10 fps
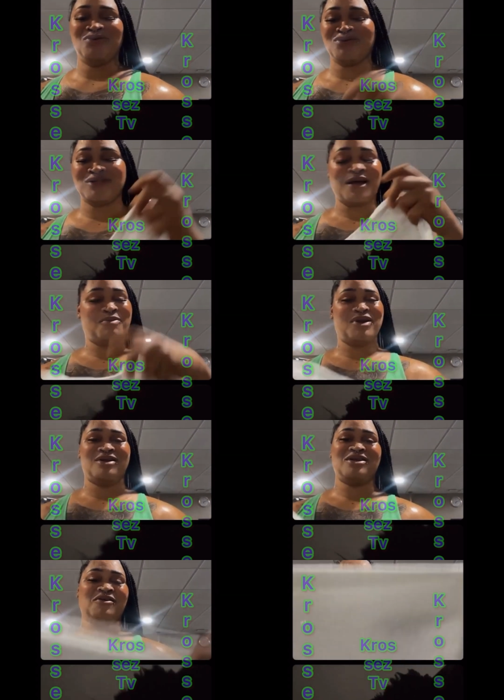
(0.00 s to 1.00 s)
loose. I'm
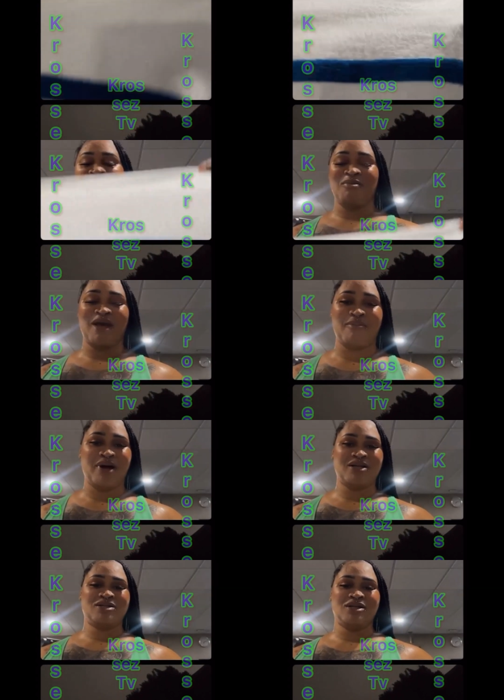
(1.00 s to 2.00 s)
gonna not fucking on
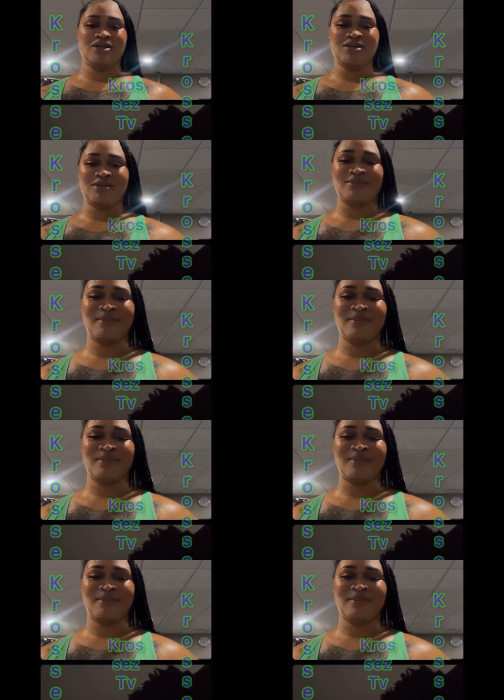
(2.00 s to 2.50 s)
my battery.